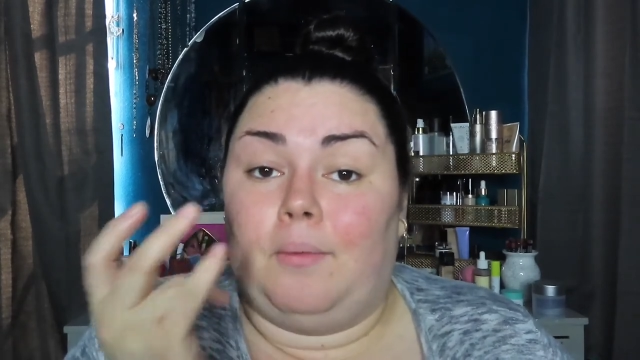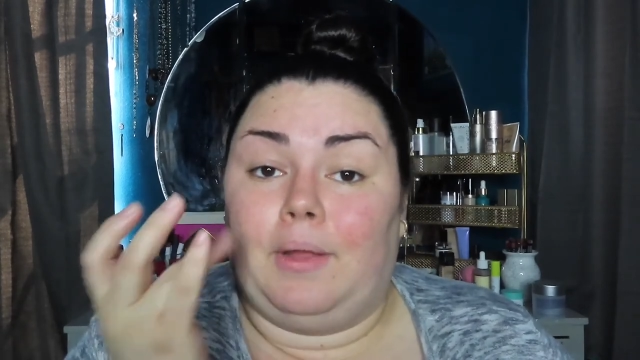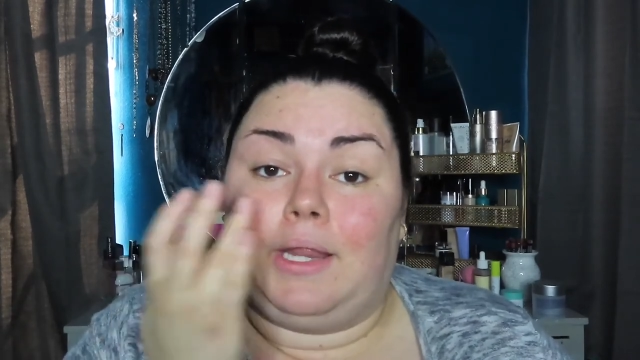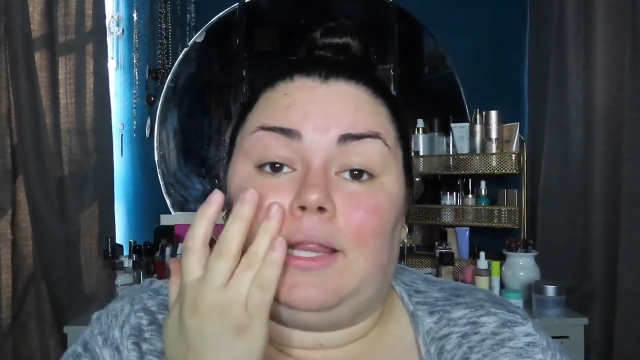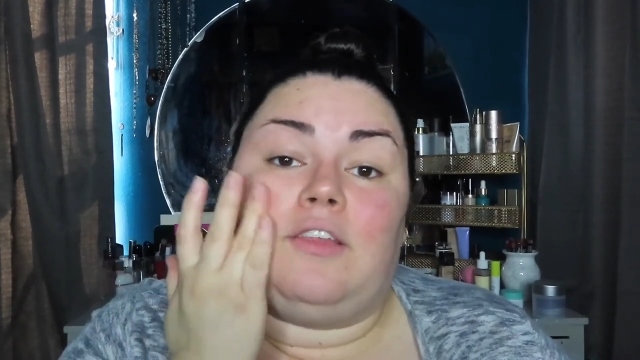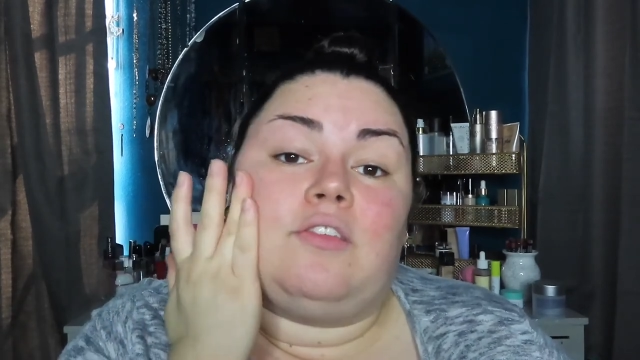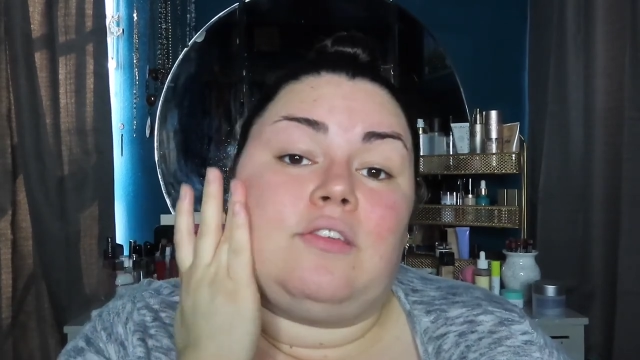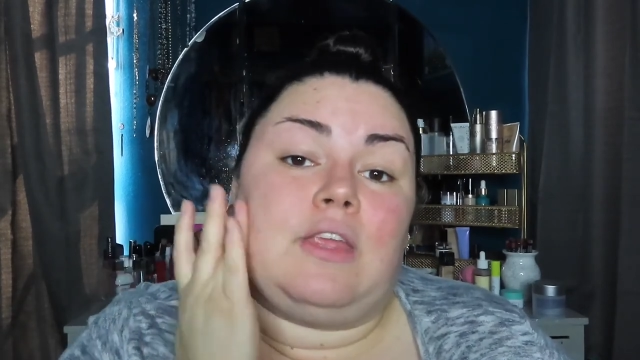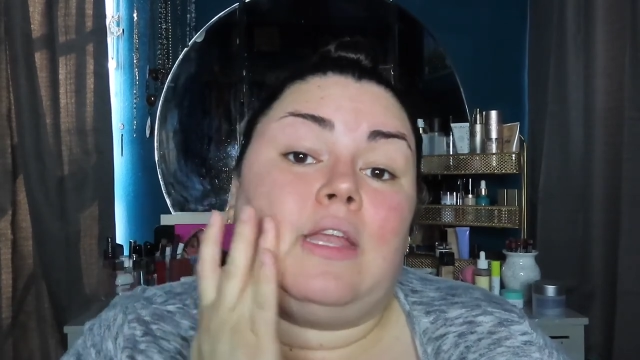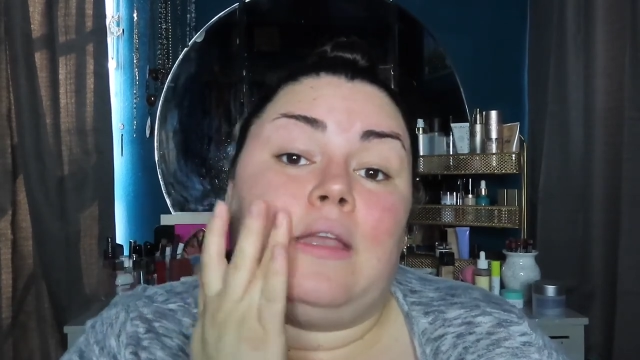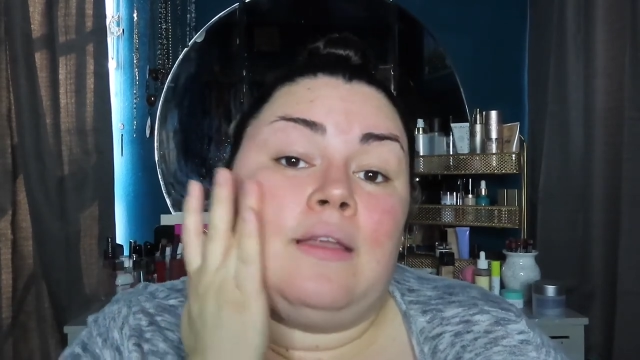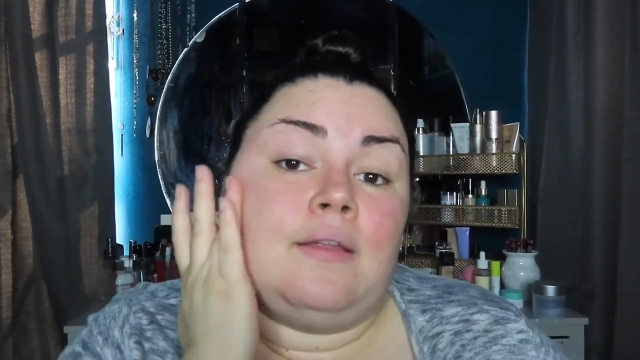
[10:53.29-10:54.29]
oily
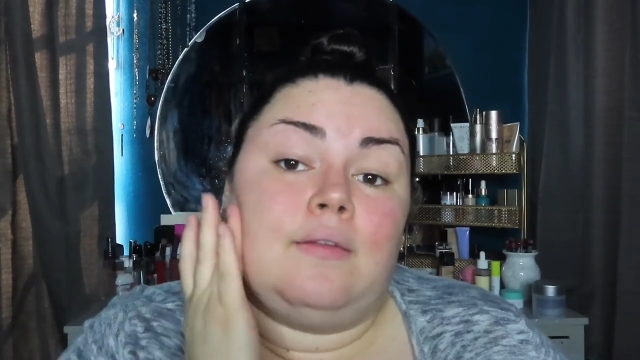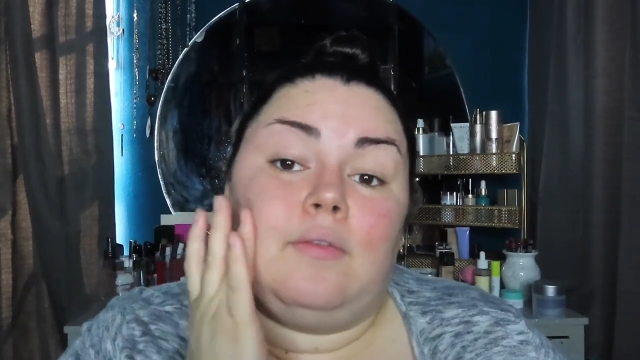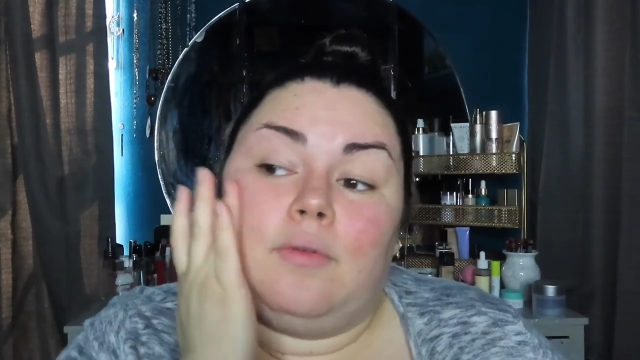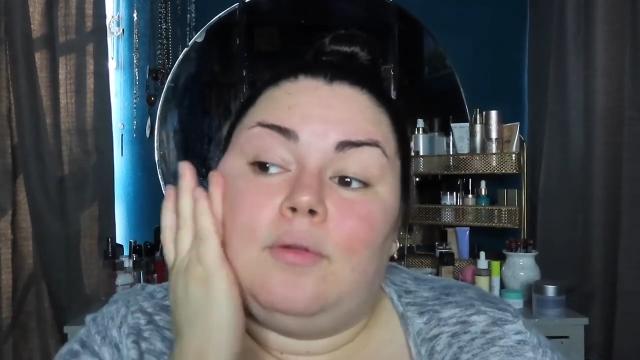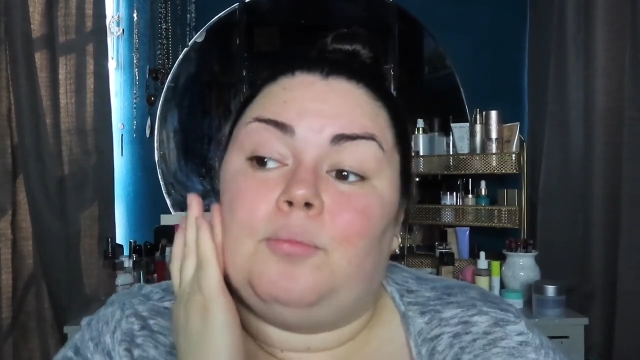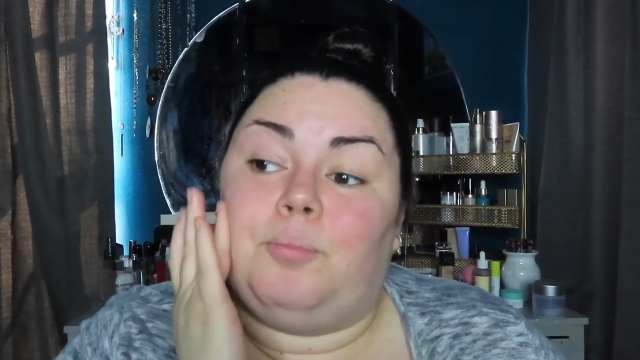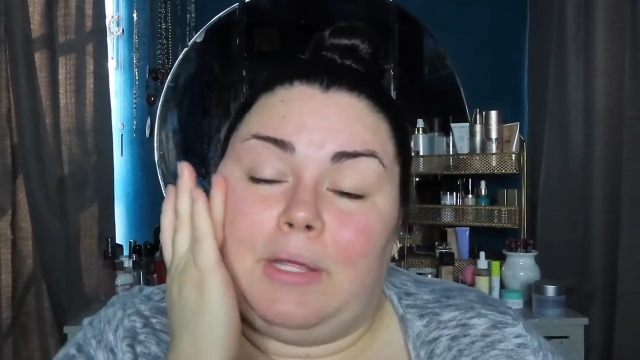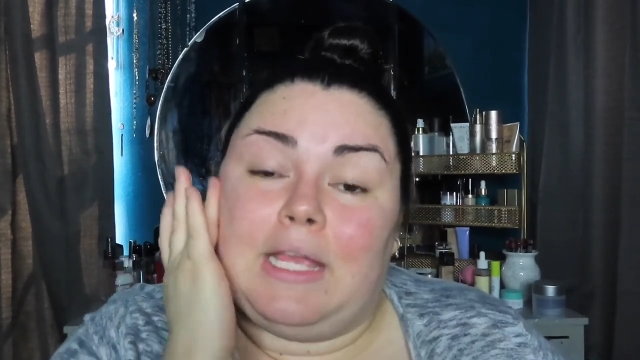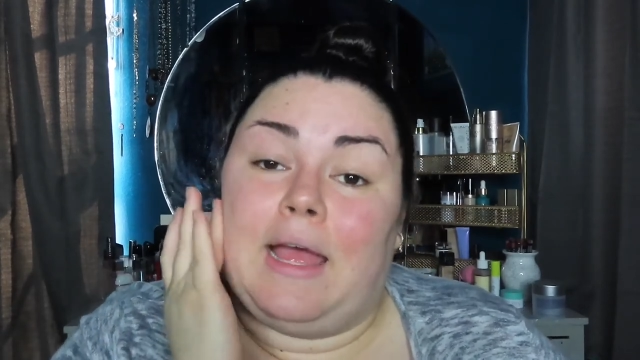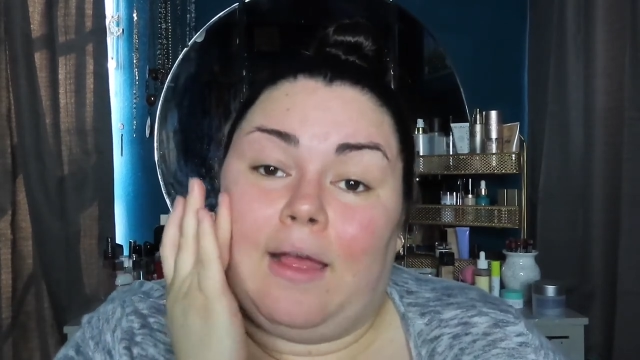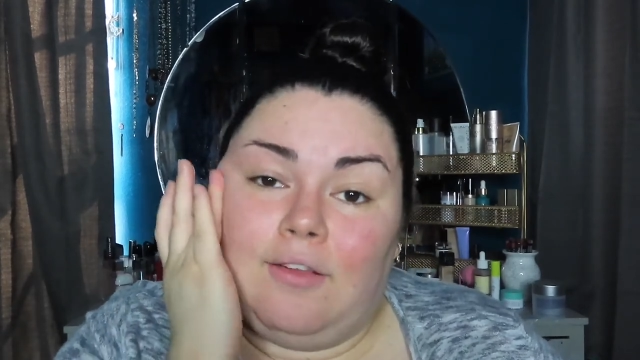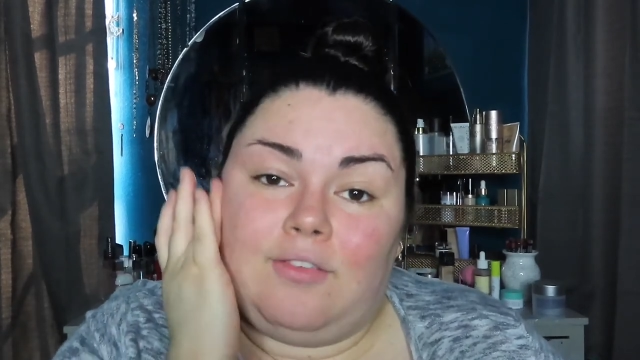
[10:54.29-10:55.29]
skin
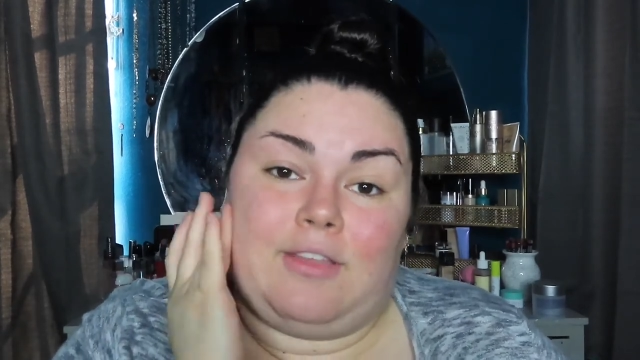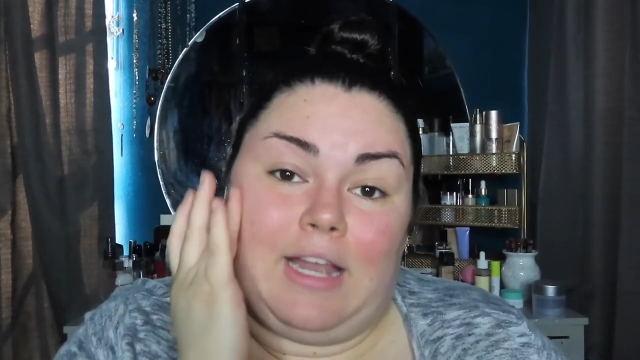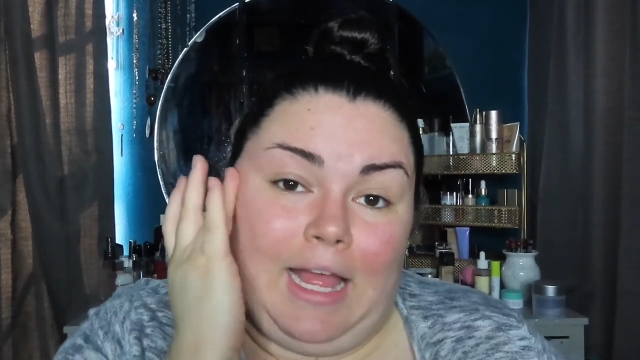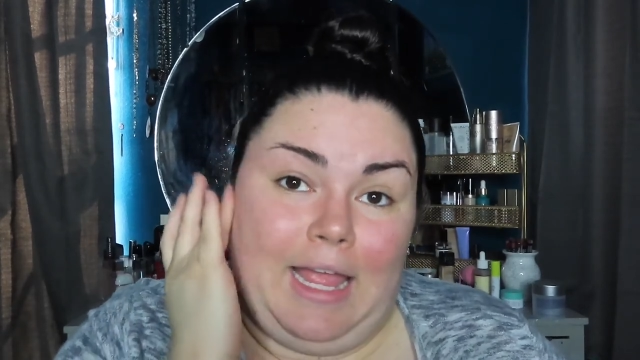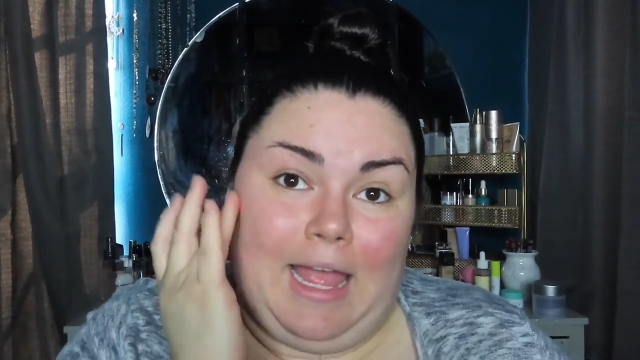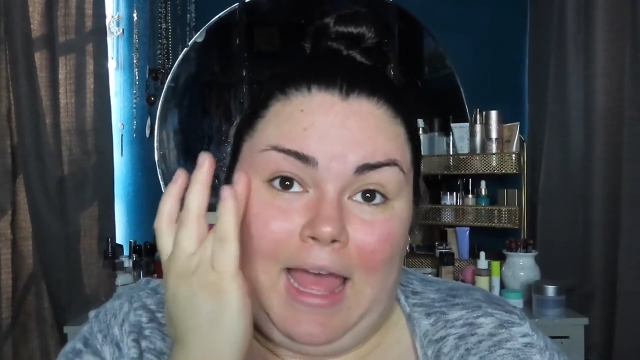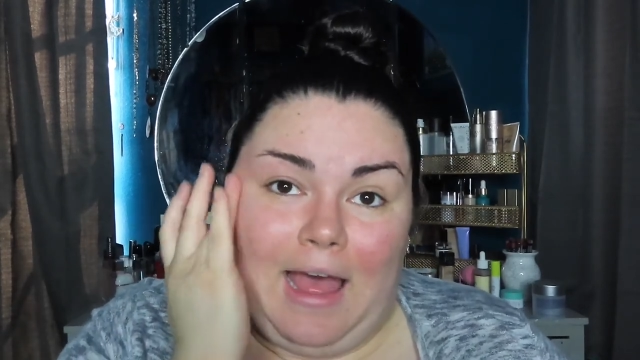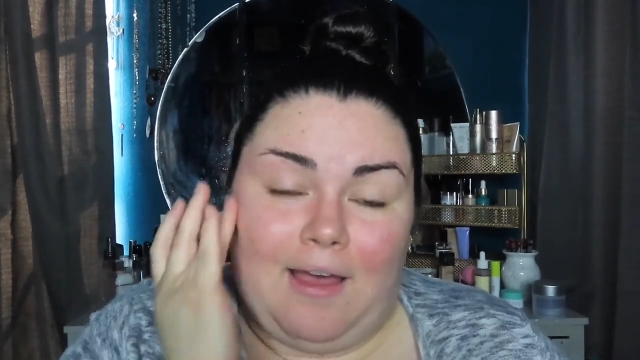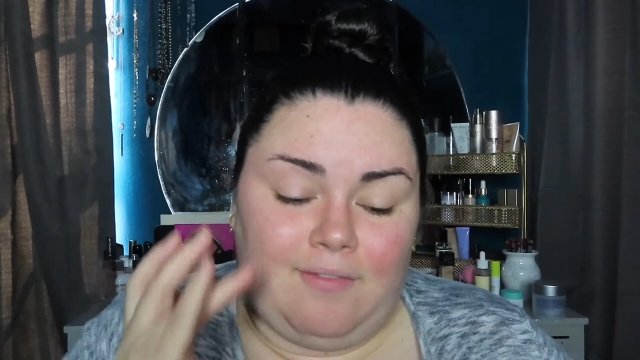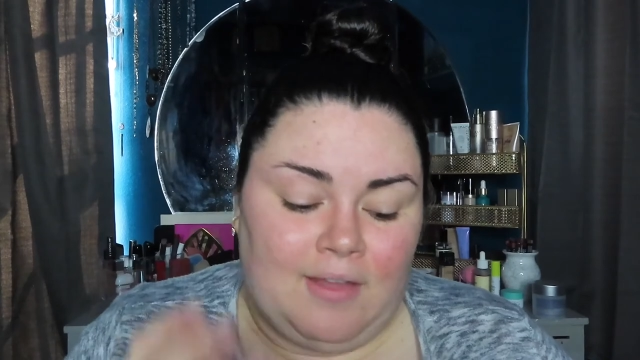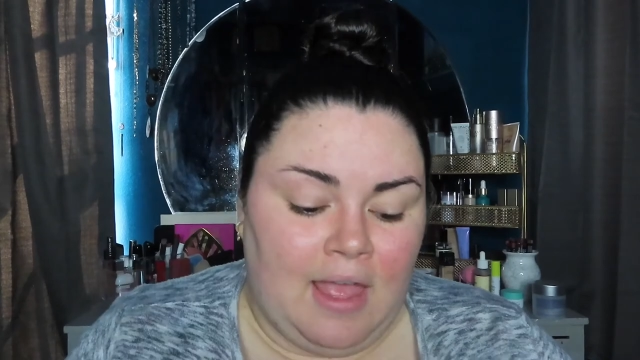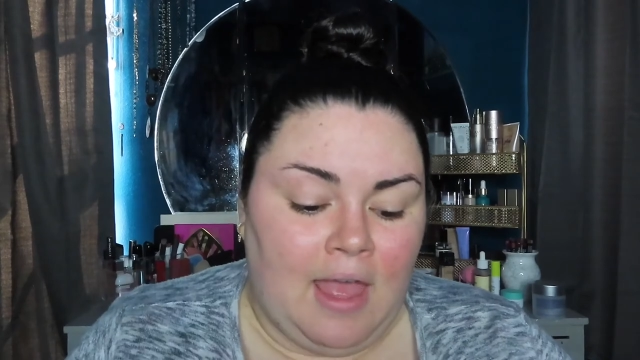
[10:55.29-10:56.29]
BS that I have,